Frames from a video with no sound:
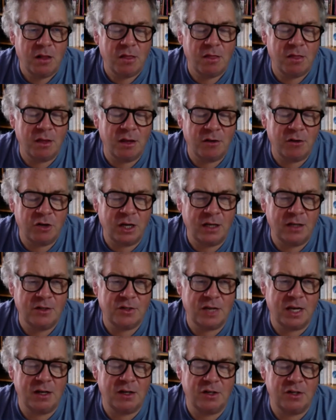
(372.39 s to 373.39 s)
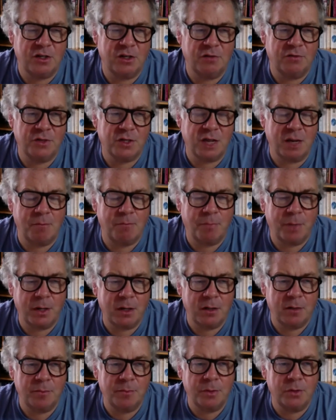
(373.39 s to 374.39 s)
the executives get
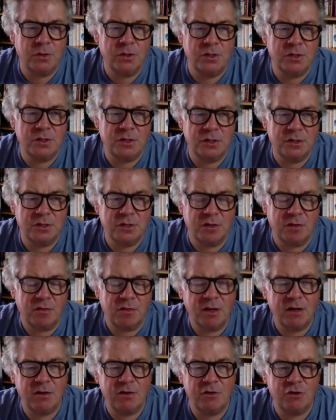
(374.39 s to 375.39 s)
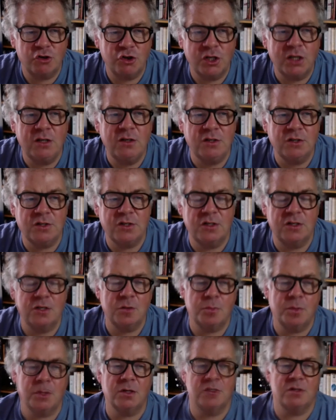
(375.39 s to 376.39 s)
bigger bonuses and think they're
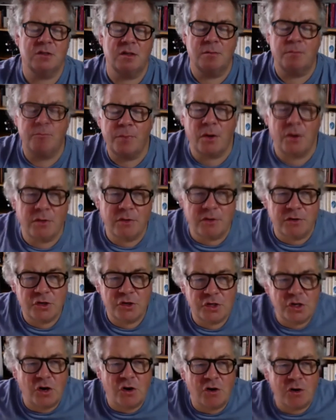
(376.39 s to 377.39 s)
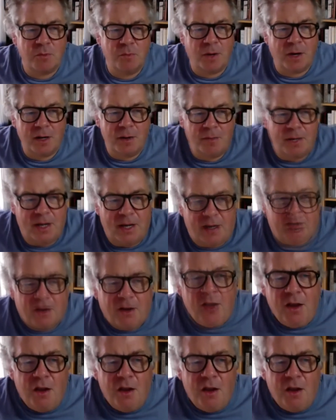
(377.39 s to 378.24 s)
geniuses because they bought their stock buyback.